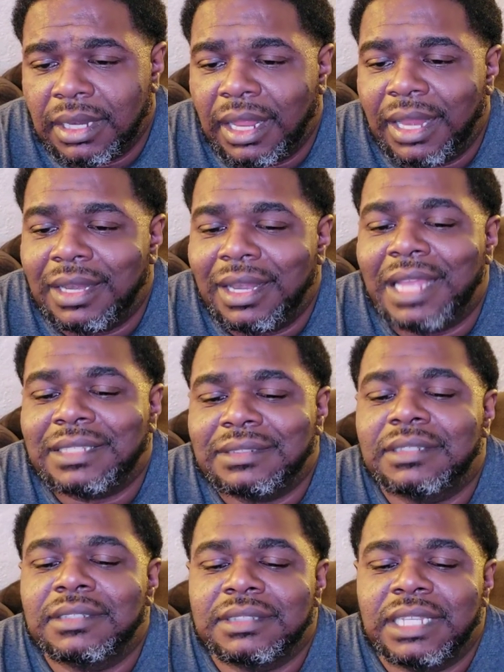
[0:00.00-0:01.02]
And that's
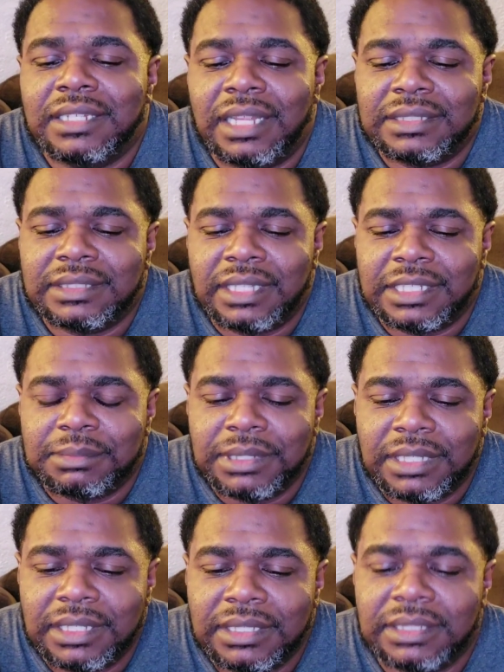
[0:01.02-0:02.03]
another thing that sucks
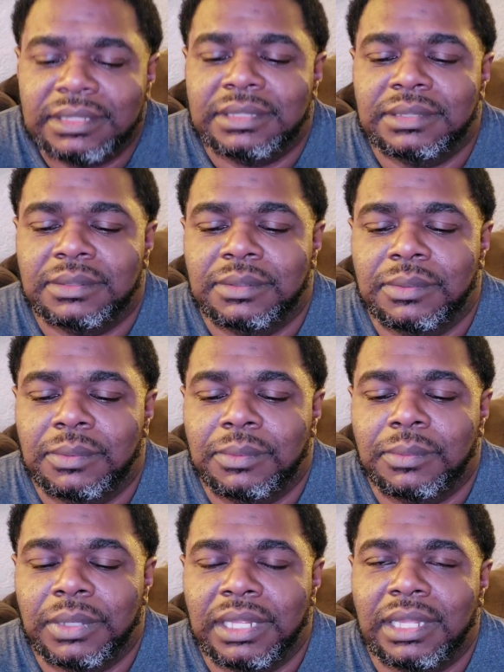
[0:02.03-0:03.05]
because
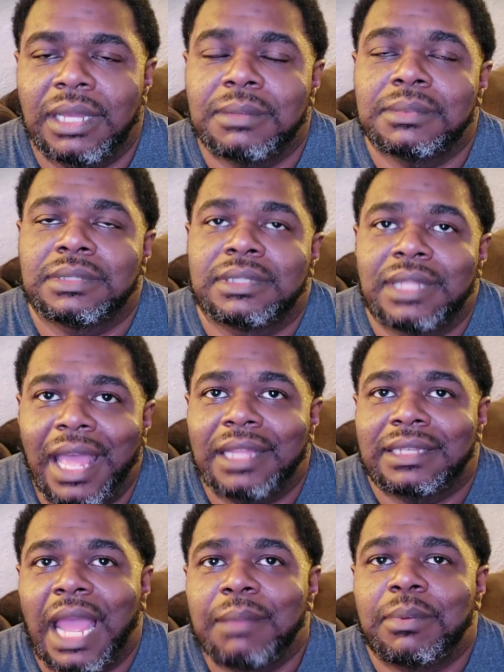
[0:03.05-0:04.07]
when it comes to that
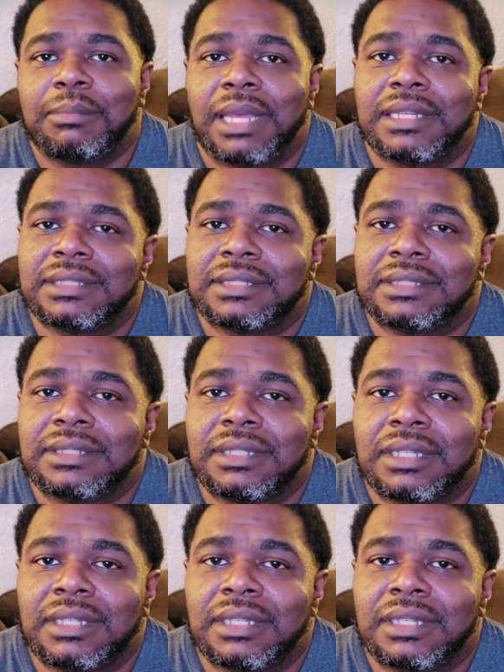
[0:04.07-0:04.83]
type of medicine,